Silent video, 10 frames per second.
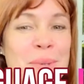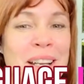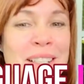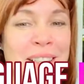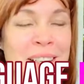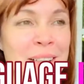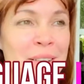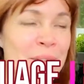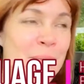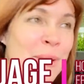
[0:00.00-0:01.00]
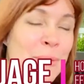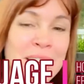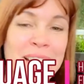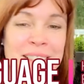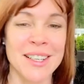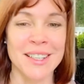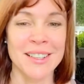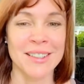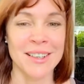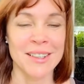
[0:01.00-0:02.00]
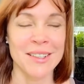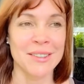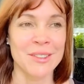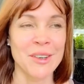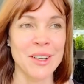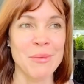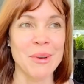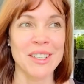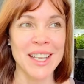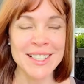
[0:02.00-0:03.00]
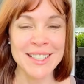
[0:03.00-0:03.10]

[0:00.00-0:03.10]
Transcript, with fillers: what I started with what I started uh, talking about